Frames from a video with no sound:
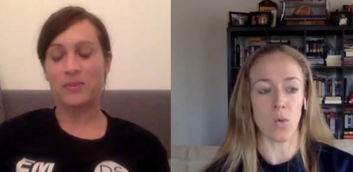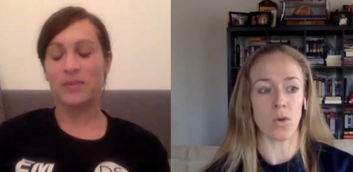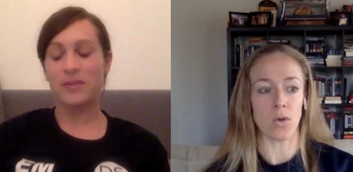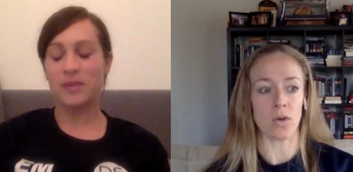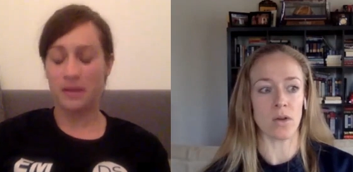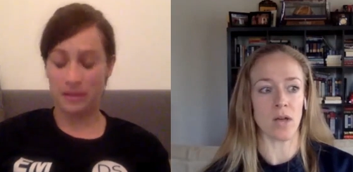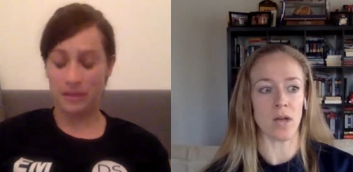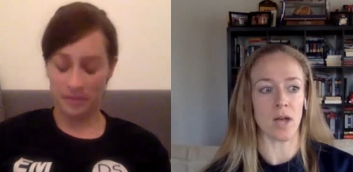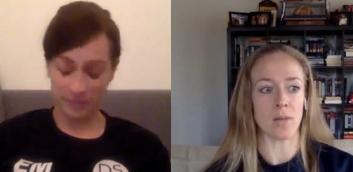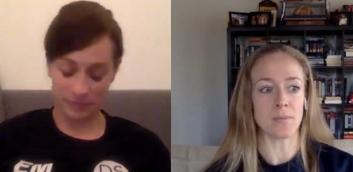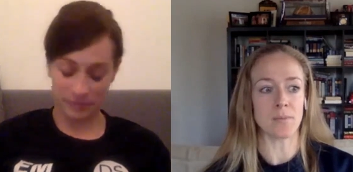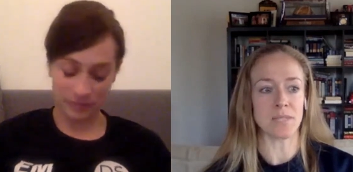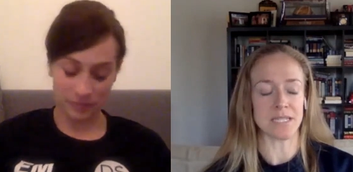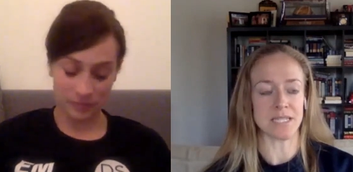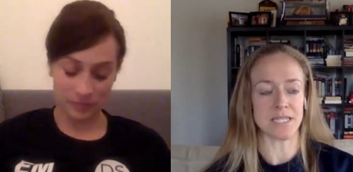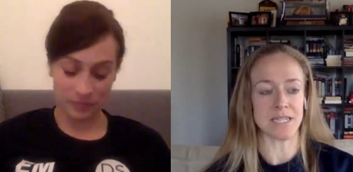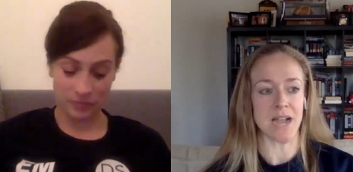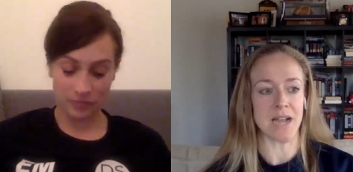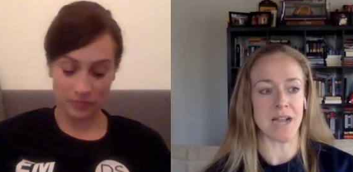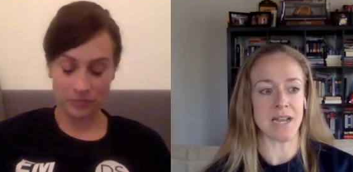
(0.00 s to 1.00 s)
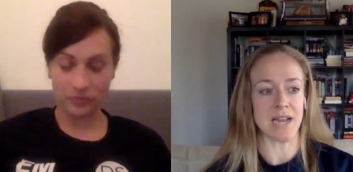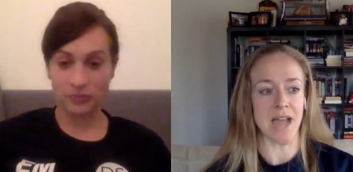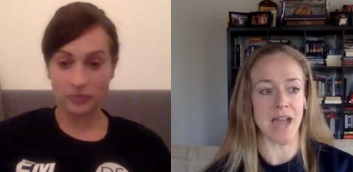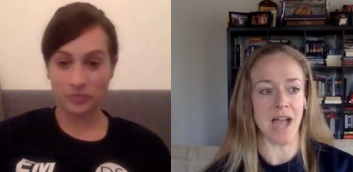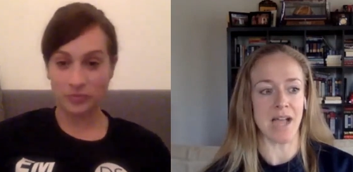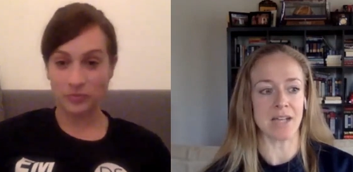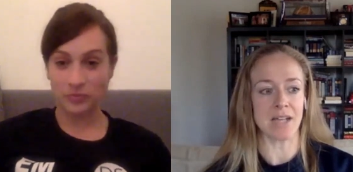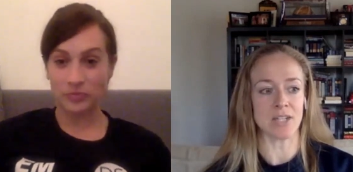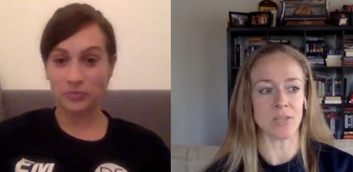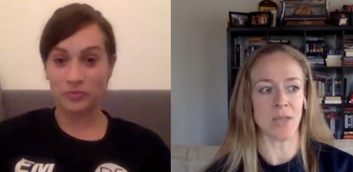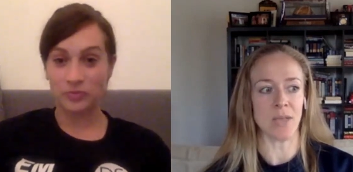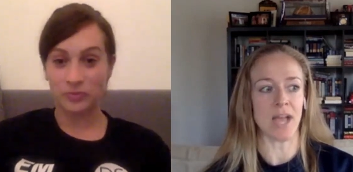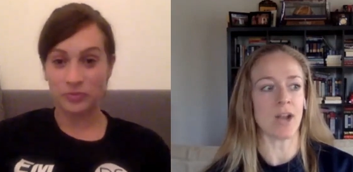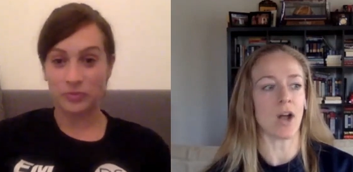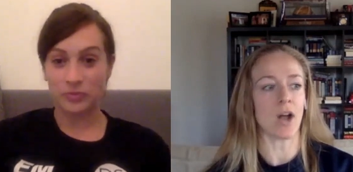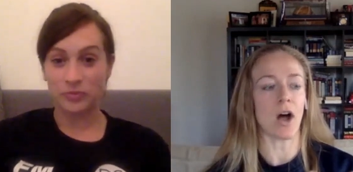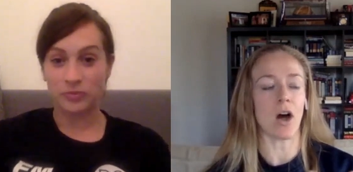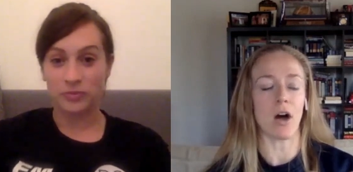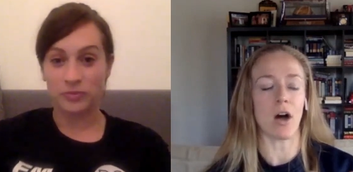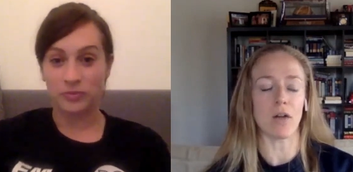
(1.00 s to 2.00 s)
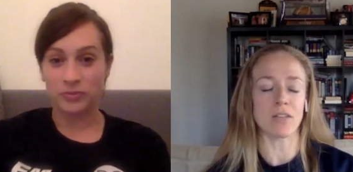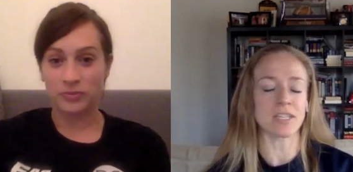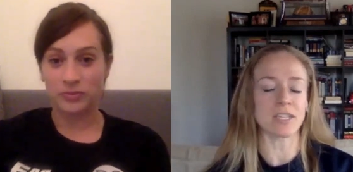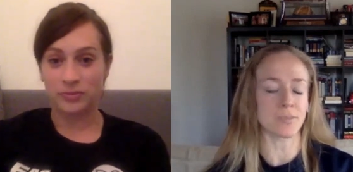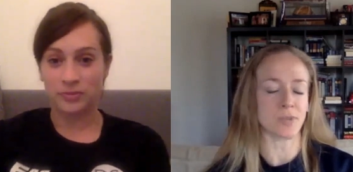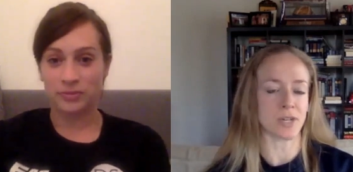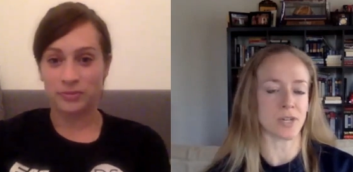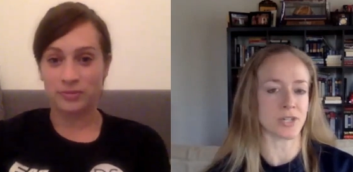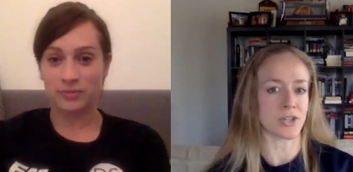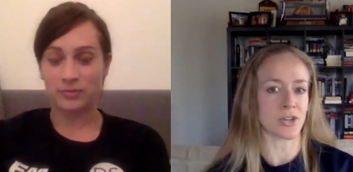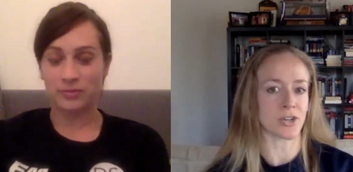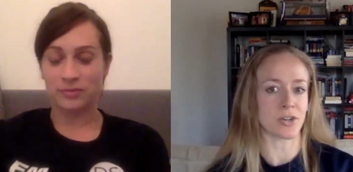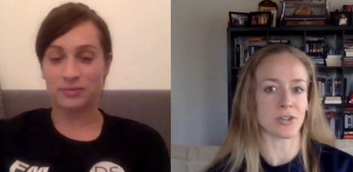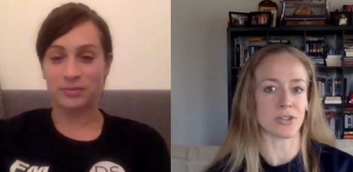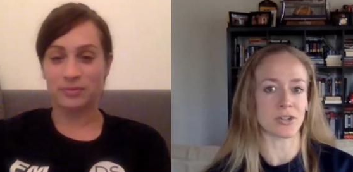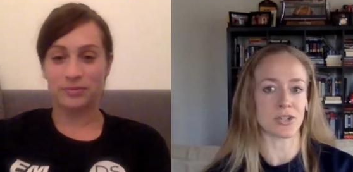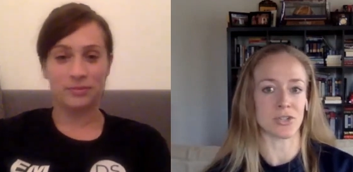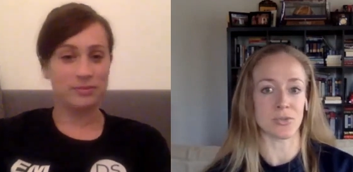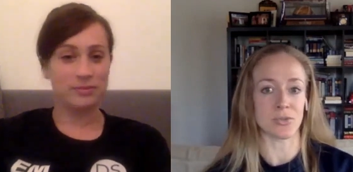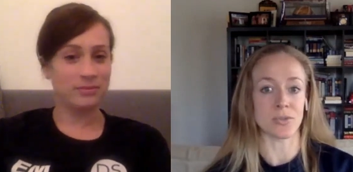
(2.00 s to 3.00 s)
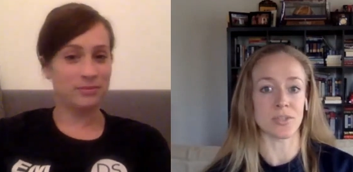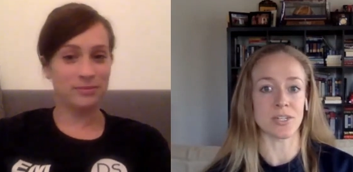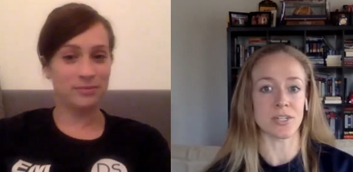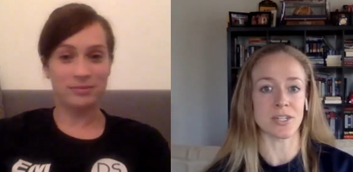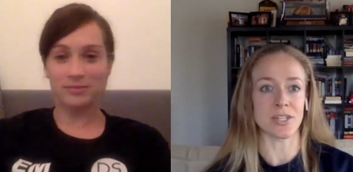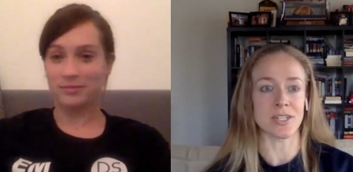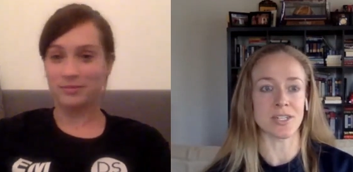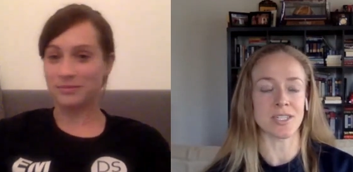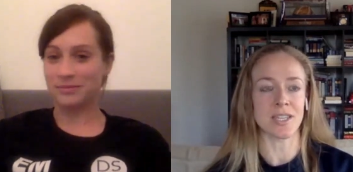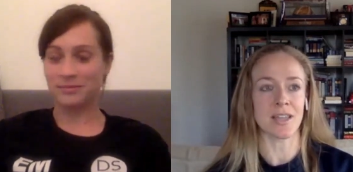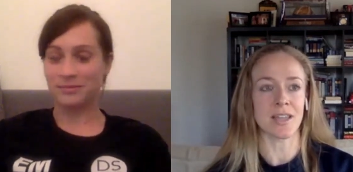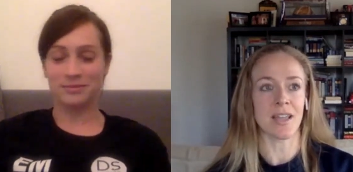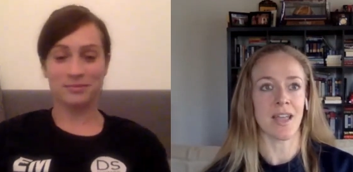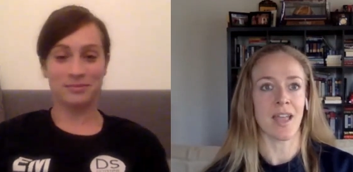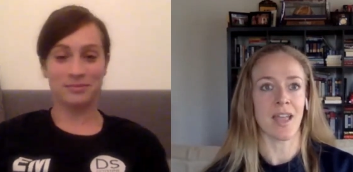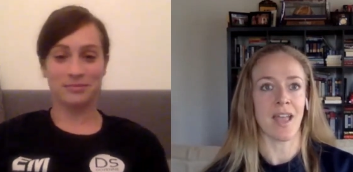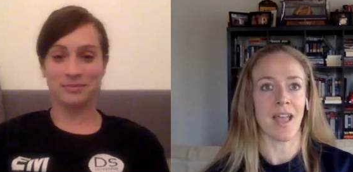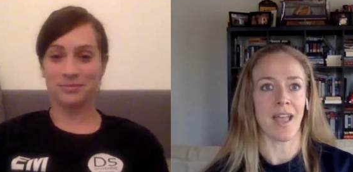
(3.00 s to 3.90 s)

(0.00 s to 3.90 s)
Speaker 1: a World Cup since 99. So we had all this pressure on our shoulders.